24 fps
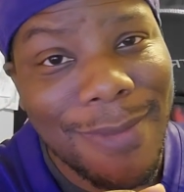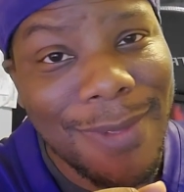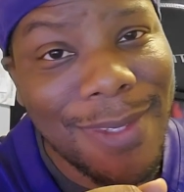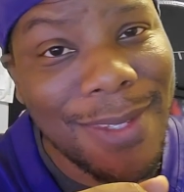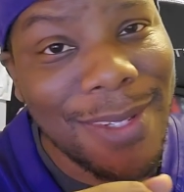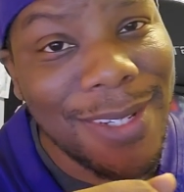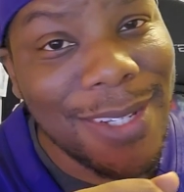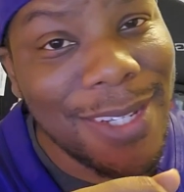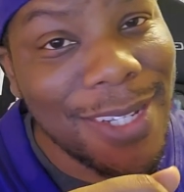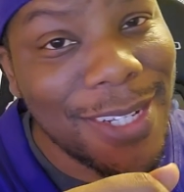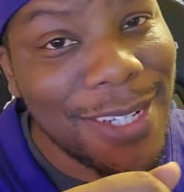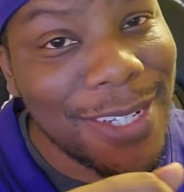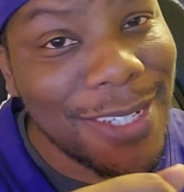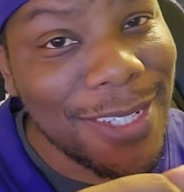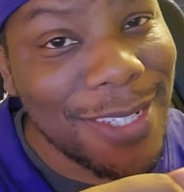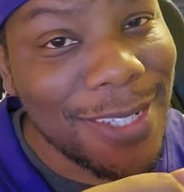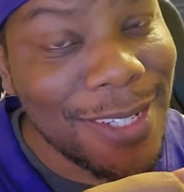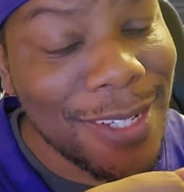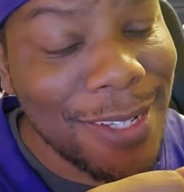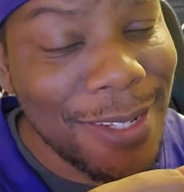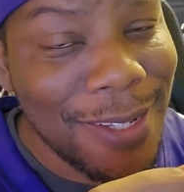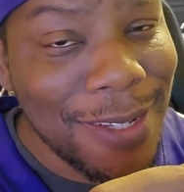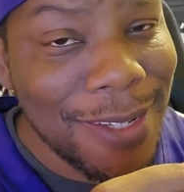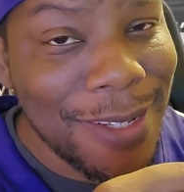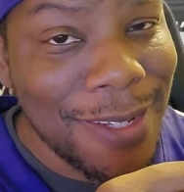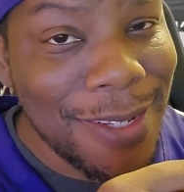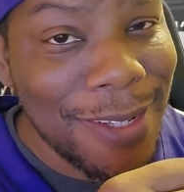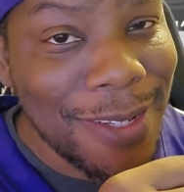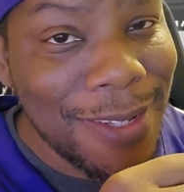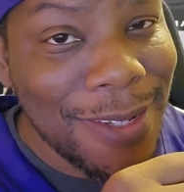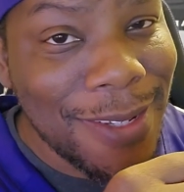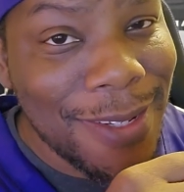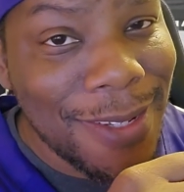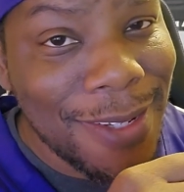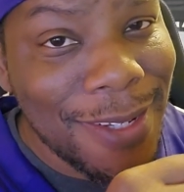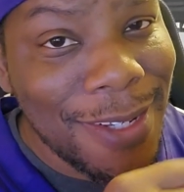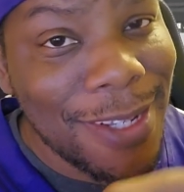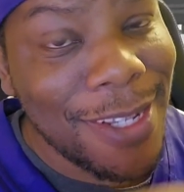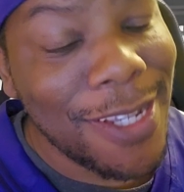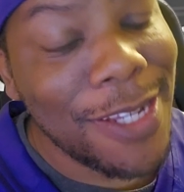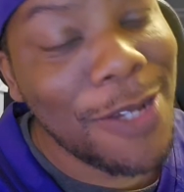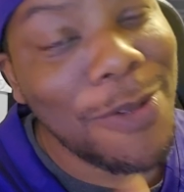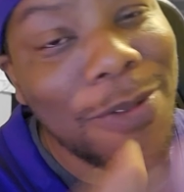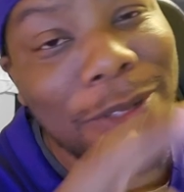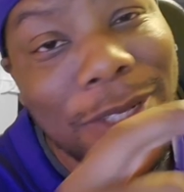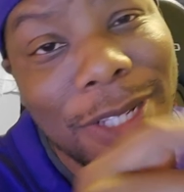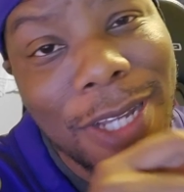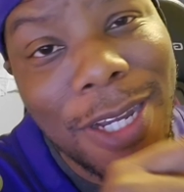Because he
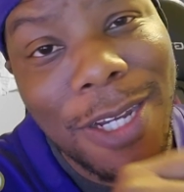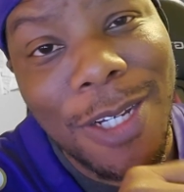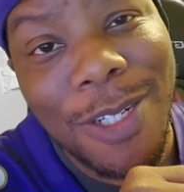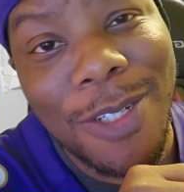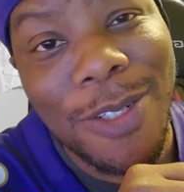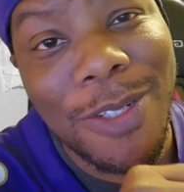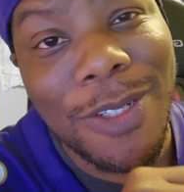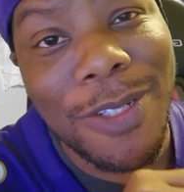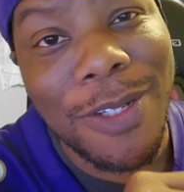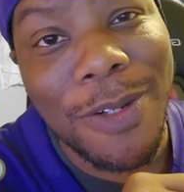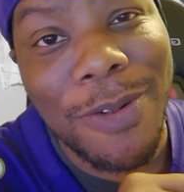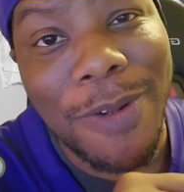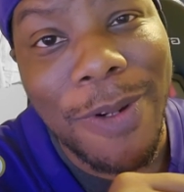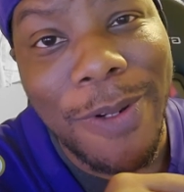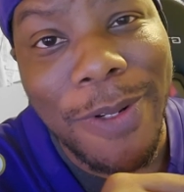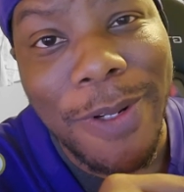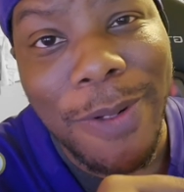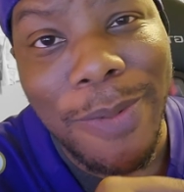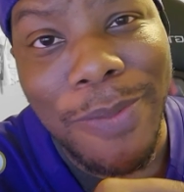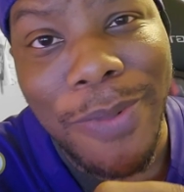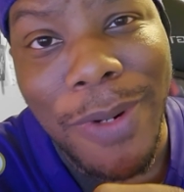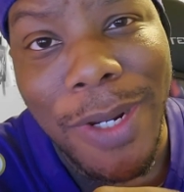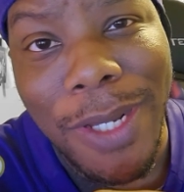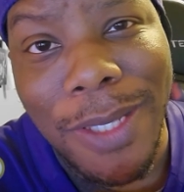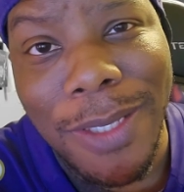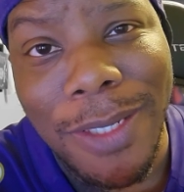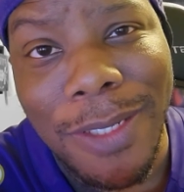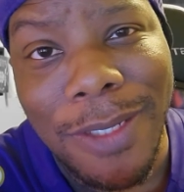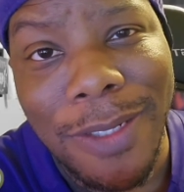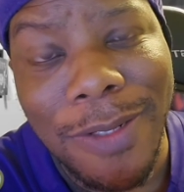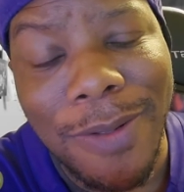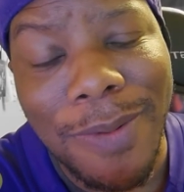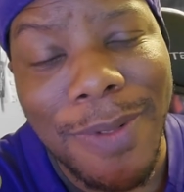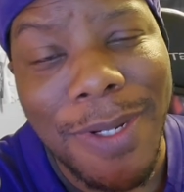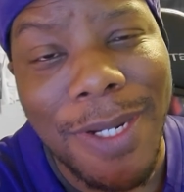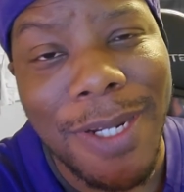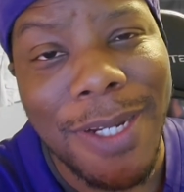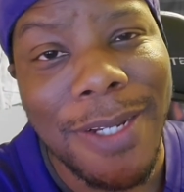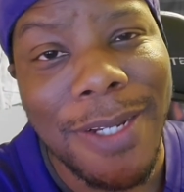was also on the practice squad.